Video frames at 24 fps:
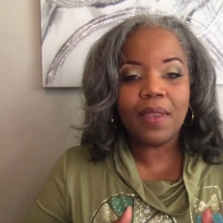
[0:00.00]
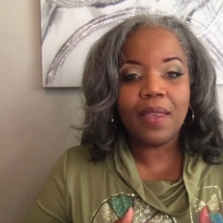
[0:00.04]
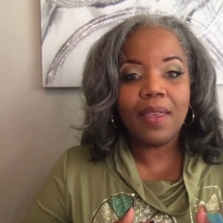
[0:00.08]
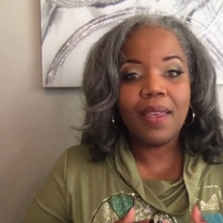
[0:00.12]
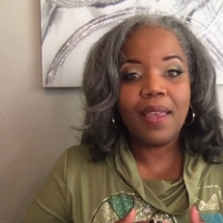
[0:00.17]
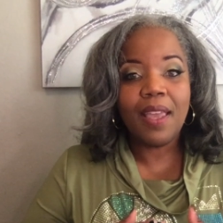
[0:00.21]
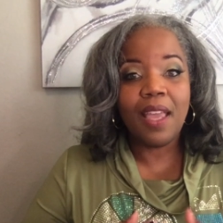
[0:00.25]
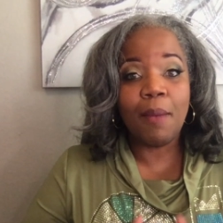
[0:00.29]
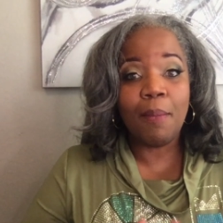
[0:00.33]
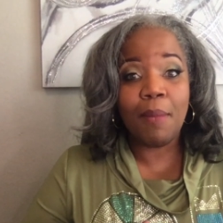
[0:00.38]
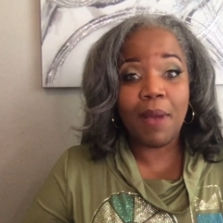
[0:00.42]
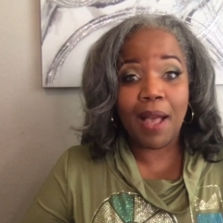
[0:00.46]

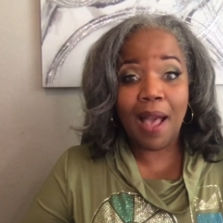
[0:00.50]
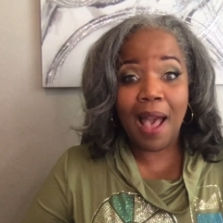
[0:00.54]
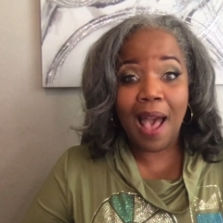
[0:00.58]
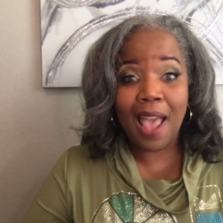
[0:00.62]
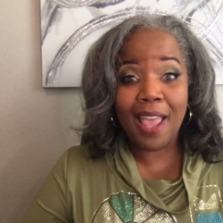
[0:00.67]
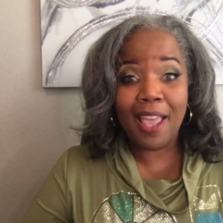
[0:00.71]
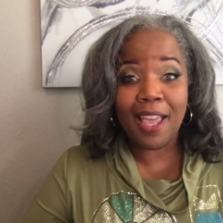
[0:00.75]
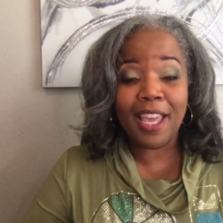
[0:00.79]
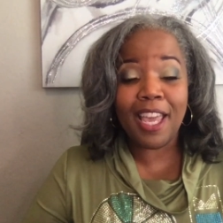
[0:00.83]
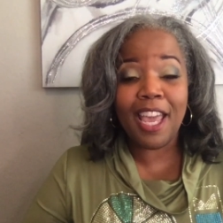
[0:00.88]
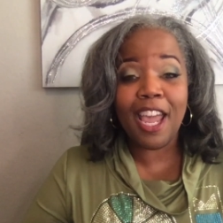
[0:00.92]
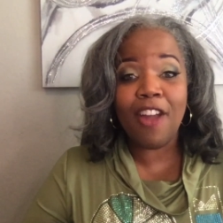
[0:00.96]
And
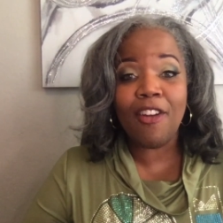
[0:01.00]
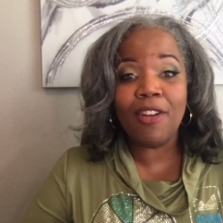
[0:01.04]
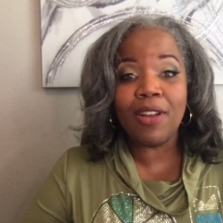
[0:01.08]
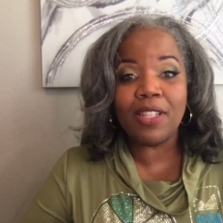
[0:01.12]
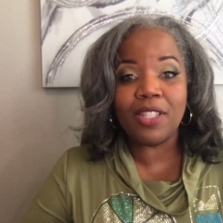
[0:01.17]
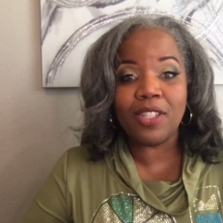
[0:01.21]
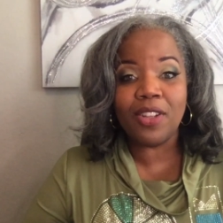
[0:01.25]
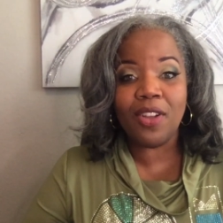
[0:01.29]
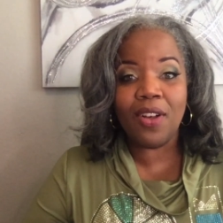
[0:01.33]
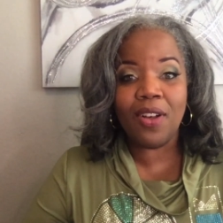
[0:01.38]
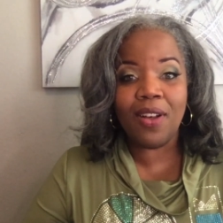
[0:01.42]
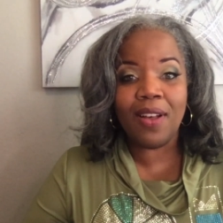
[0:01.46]
Micaiah carries
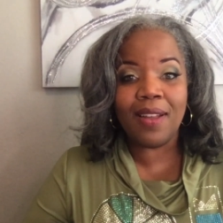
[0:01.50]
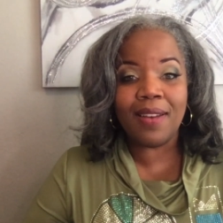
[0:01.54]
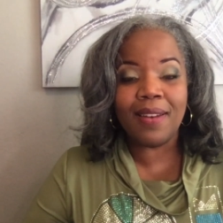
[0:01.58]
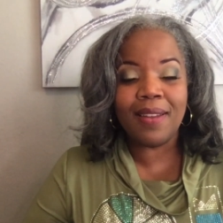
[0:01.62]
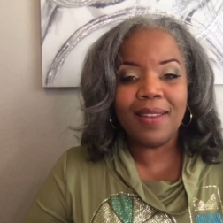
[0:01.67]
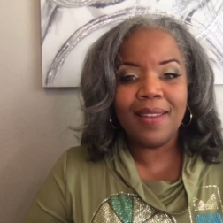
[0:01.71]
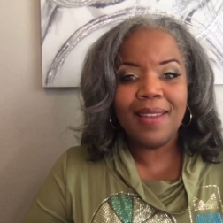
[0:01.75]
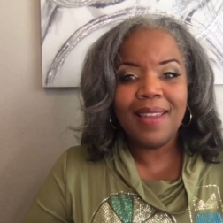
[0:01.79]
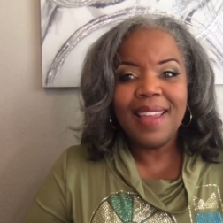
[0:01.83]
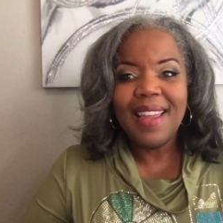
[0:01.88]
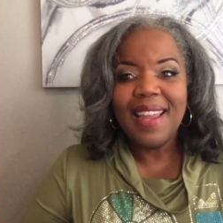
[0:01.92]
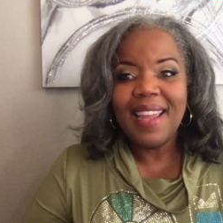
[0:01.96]
on.
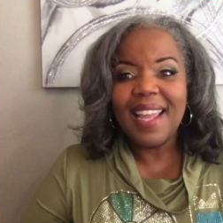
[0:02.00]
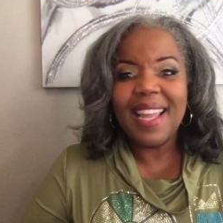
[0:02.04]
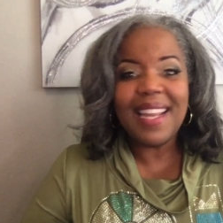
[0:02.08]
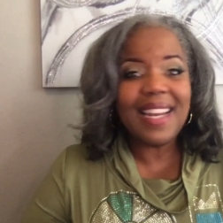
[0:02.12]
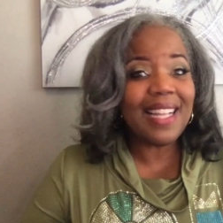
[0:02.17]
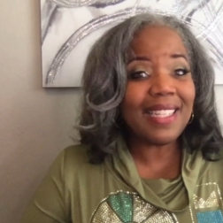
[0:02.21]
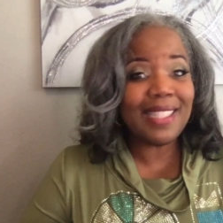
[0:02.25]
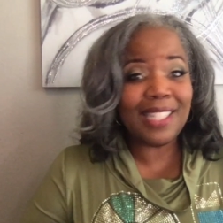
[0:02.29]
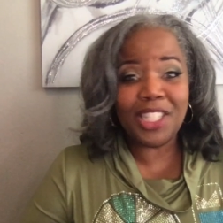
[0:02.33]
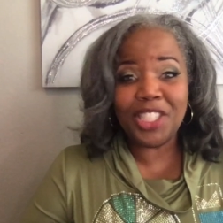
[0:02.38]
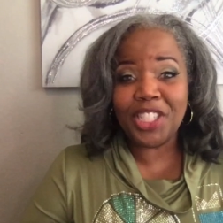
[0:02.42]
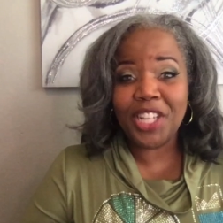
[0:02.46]
He
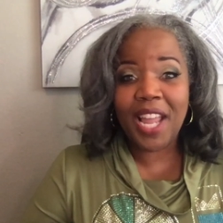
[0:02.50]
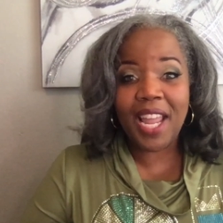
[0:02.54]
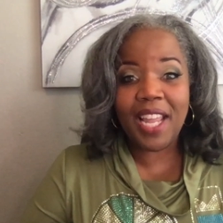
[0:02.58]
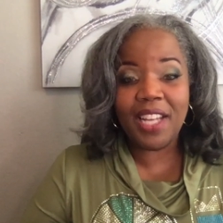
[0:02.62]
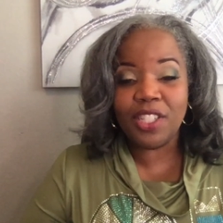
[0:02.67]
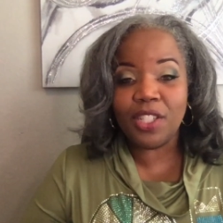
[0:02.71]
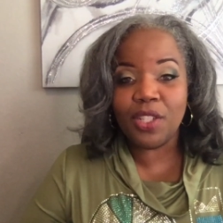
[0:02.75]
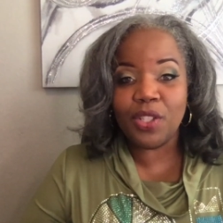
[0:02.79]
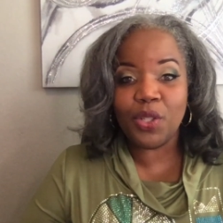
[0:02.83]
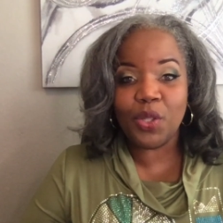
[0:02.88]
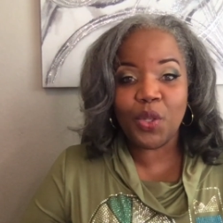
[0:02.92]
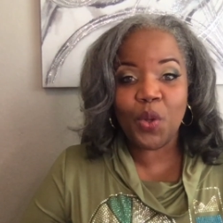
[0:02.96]
doesn't change
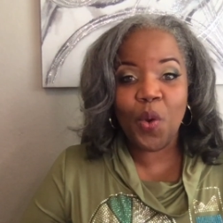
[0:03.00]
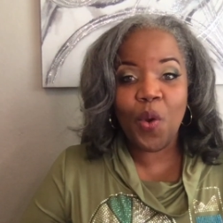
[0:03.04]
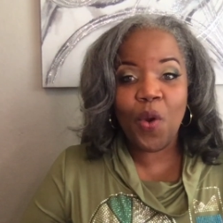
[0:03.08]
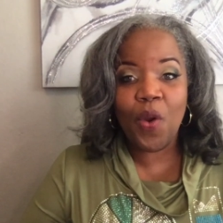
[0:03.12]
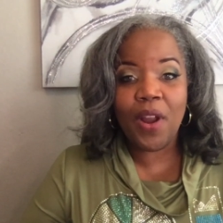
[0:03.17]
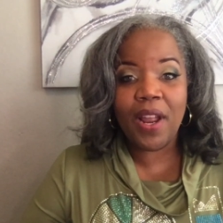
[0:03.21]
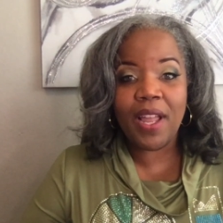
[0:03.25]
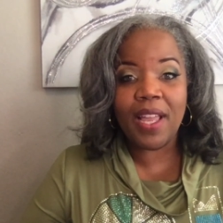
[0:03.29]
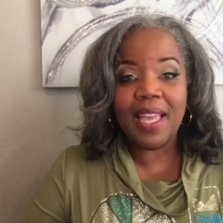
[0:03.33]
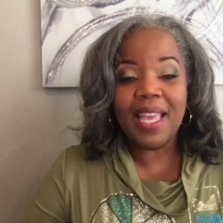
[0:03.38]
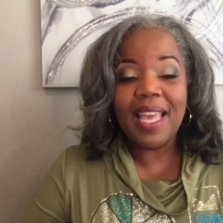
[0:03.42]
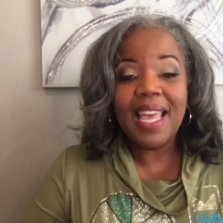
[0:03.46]
his
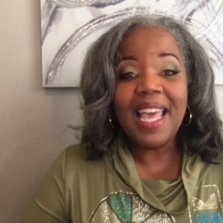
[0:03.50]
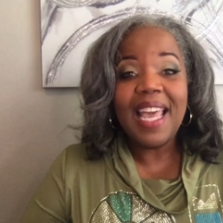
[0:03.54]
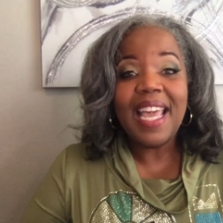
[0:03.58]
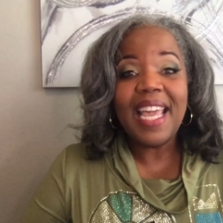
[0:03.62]
story.